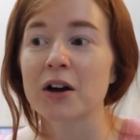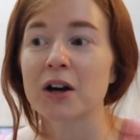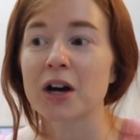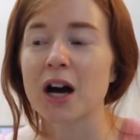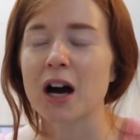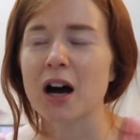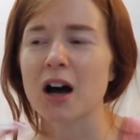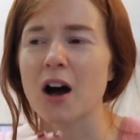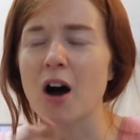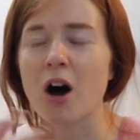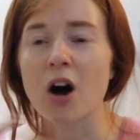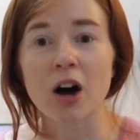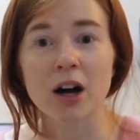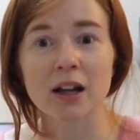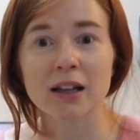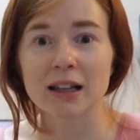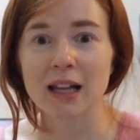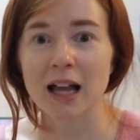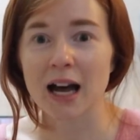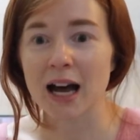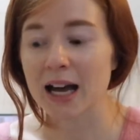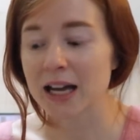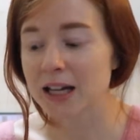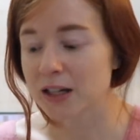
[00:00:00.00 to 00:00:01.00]

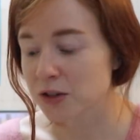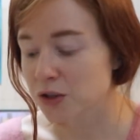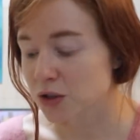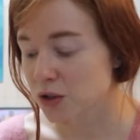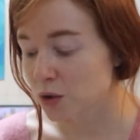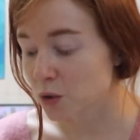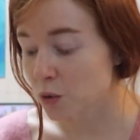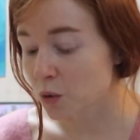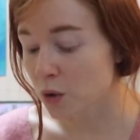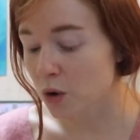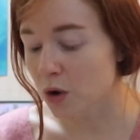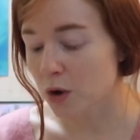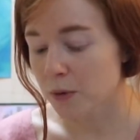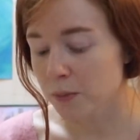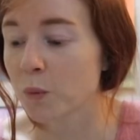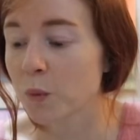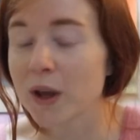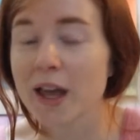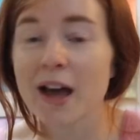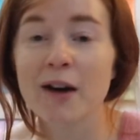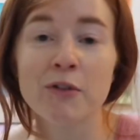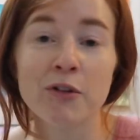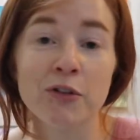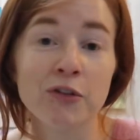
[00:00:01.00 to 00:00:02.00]
online school,
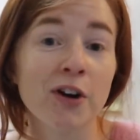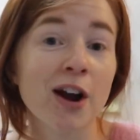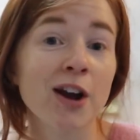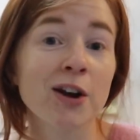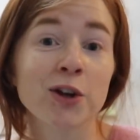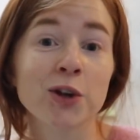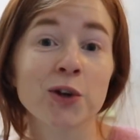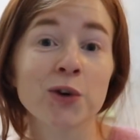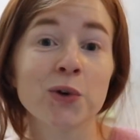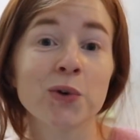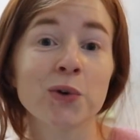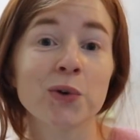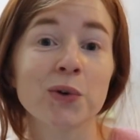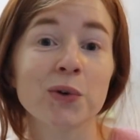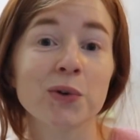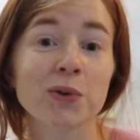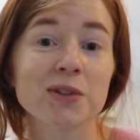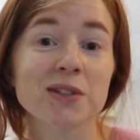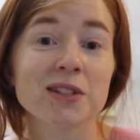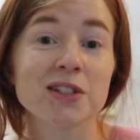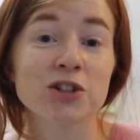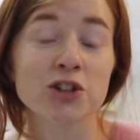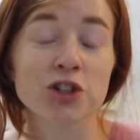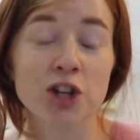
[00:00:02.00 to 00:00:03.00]
we have a friend
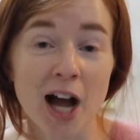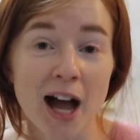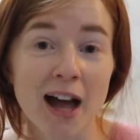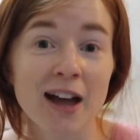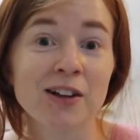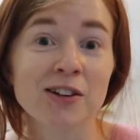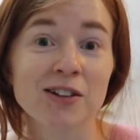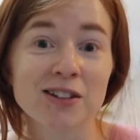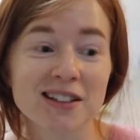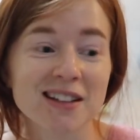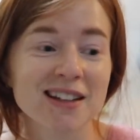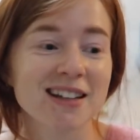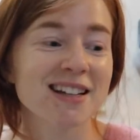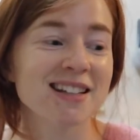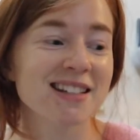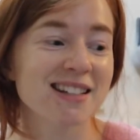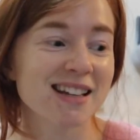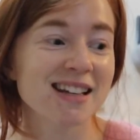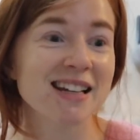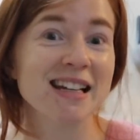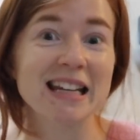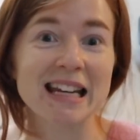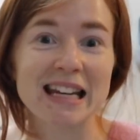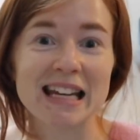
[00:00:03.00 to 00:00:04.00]
whose child is
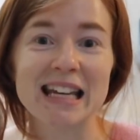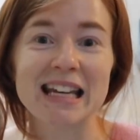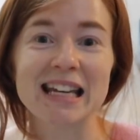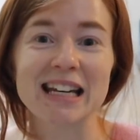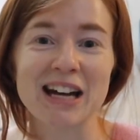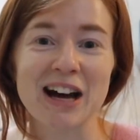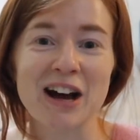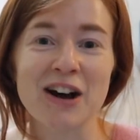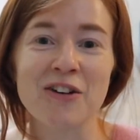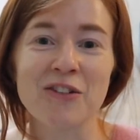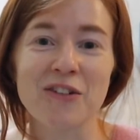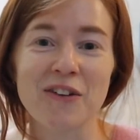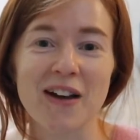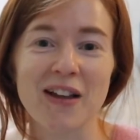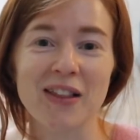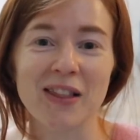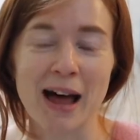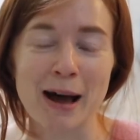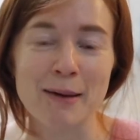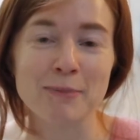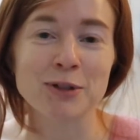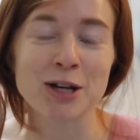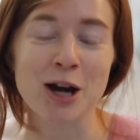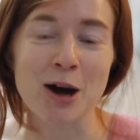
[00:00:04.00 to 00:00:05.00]
in need of a
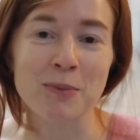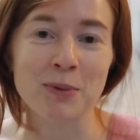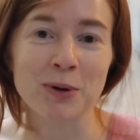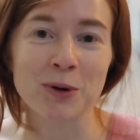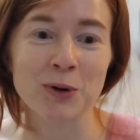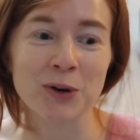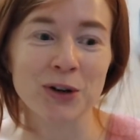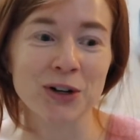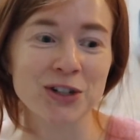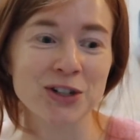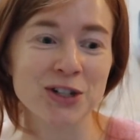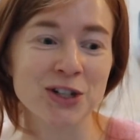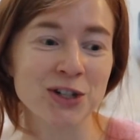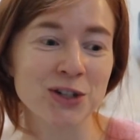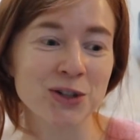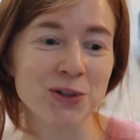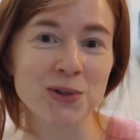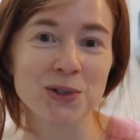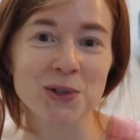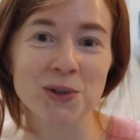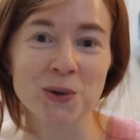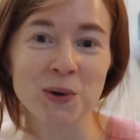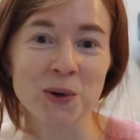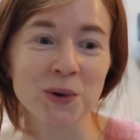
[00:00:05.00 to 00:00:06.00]
laptop in order to do
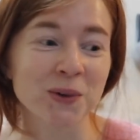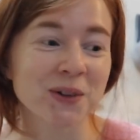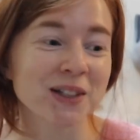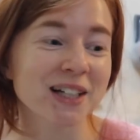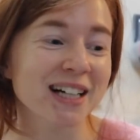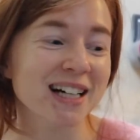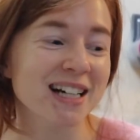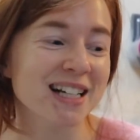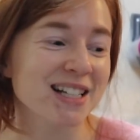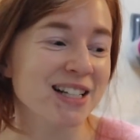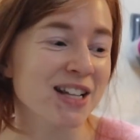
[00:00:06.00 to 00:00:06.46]
schoolwork.